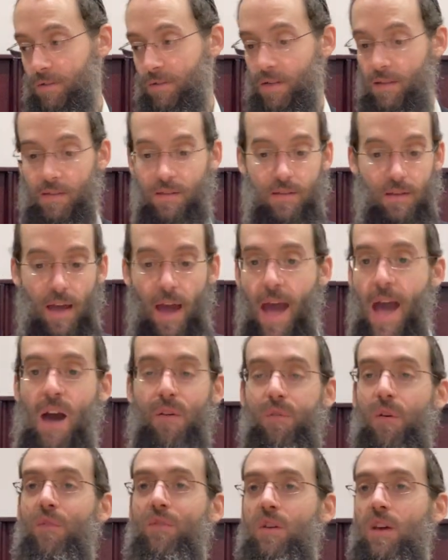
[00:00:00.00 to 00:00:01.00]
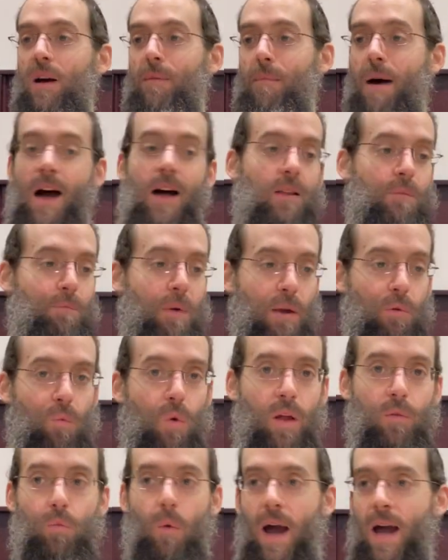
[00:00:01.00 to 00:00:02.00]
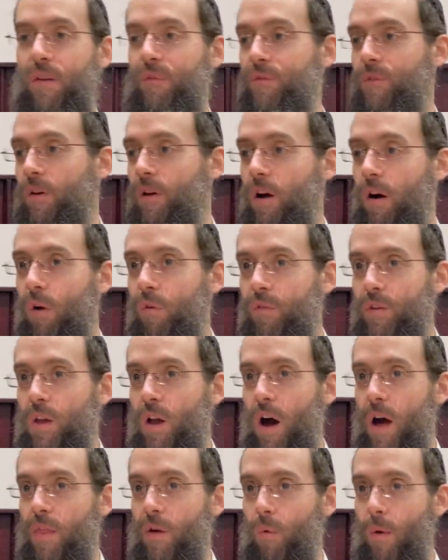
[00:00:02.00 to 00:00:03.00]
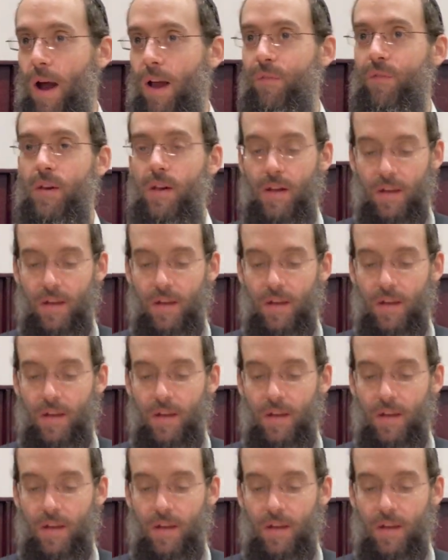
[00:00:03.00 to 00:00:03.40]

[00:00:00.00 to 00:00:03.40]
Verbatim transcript: is half of the amount by one wife over the other wife.